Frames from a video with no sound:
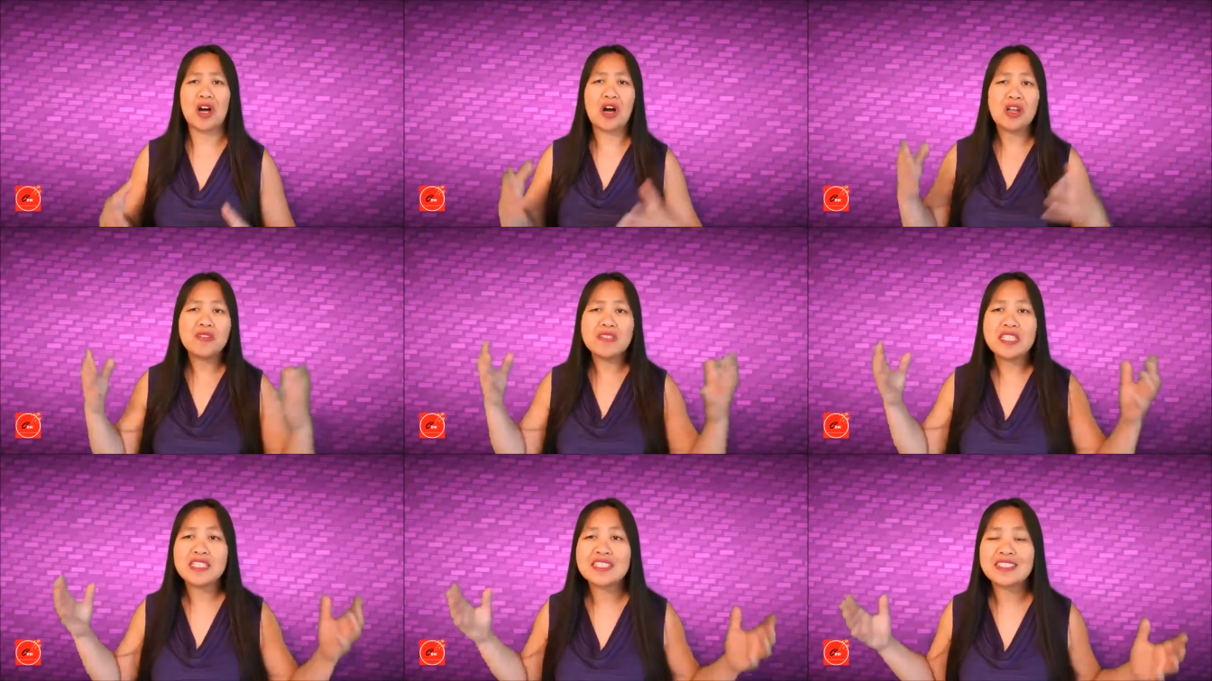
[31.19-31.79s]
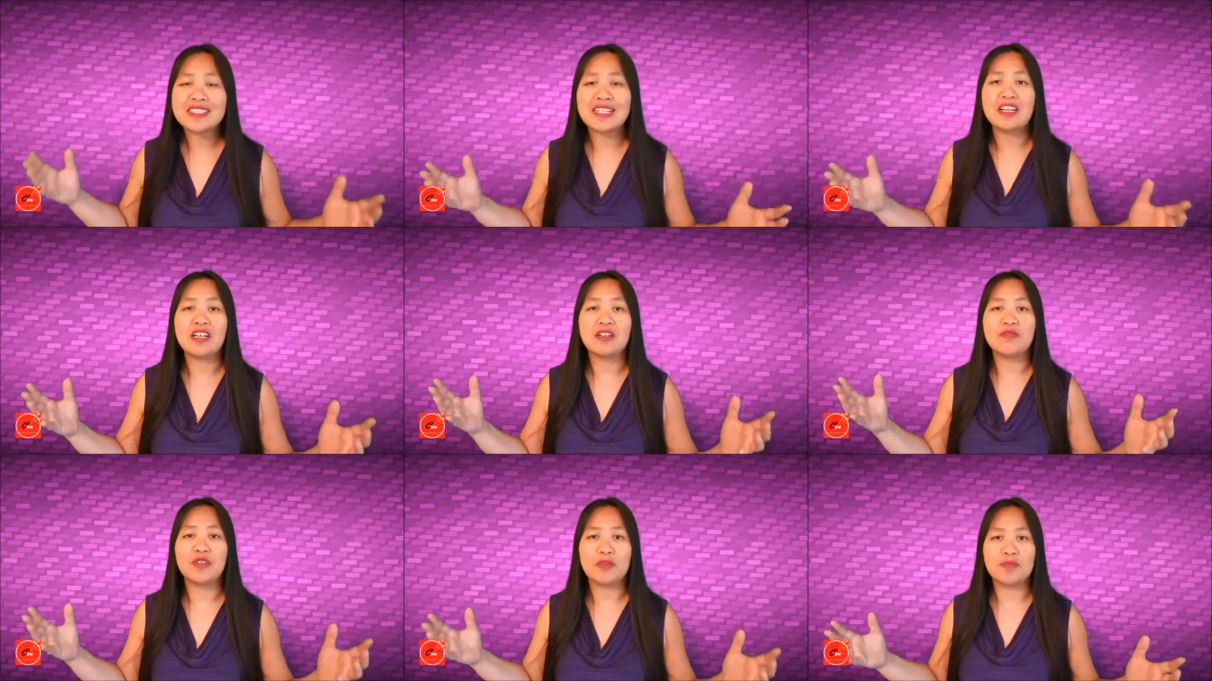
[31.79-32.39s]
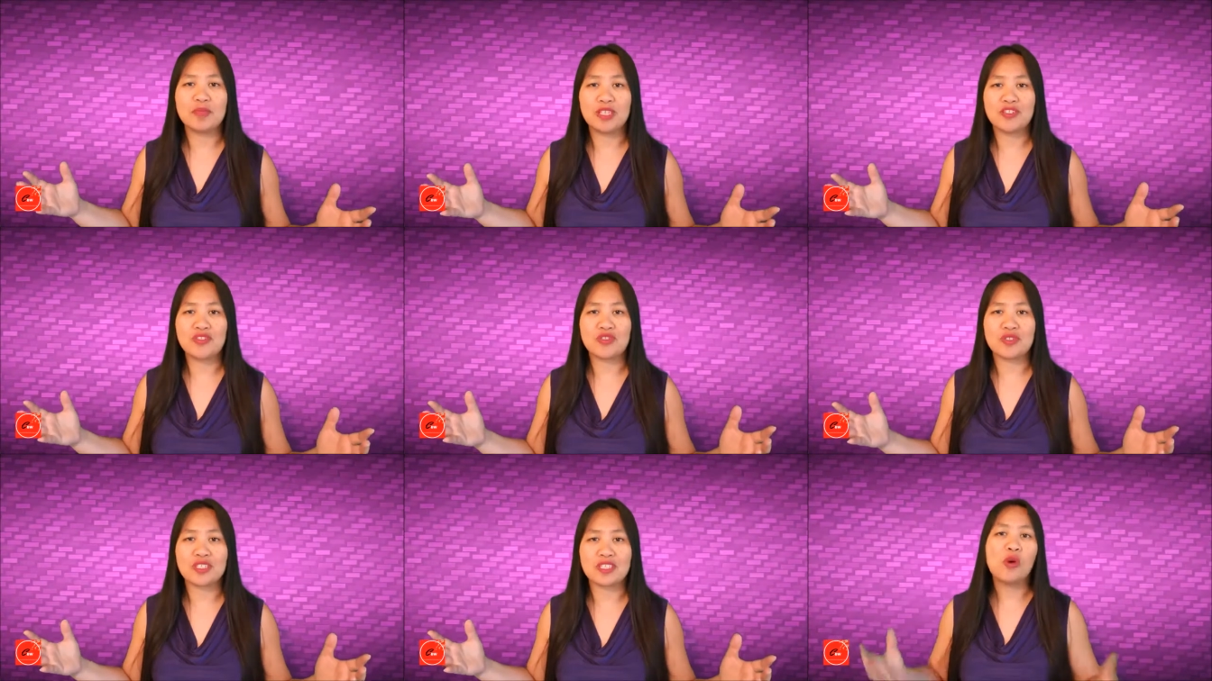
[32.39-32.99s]
all of these stuff on
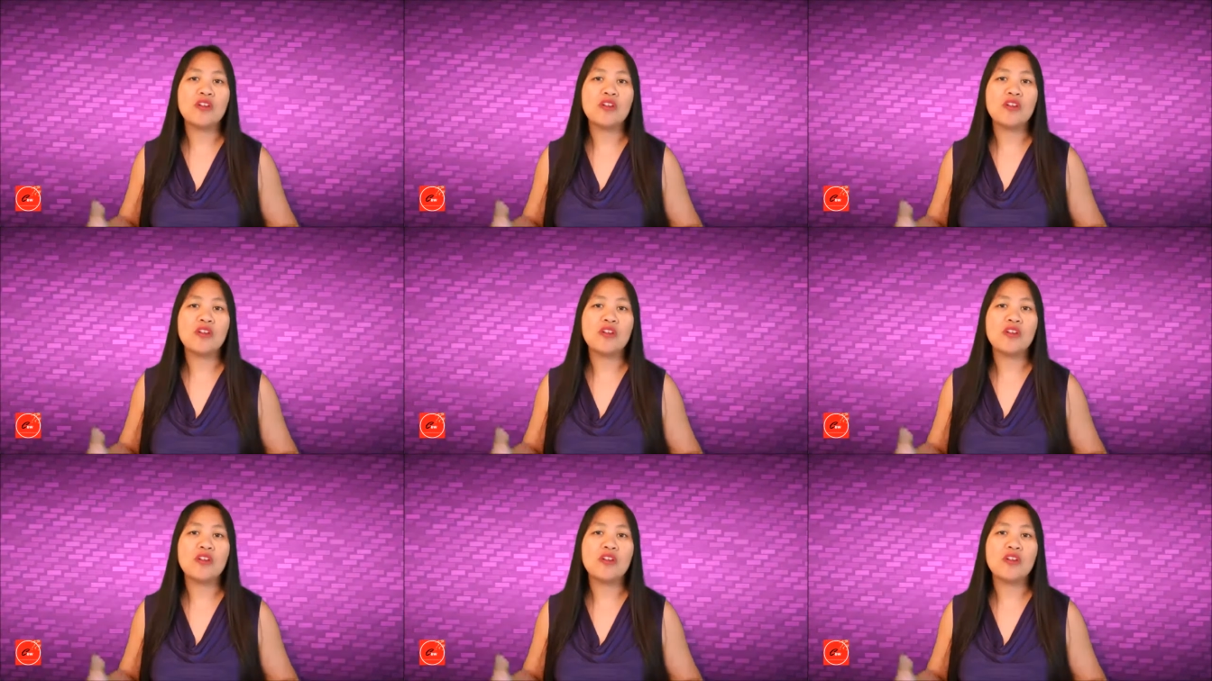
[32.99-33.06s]
Pinterest?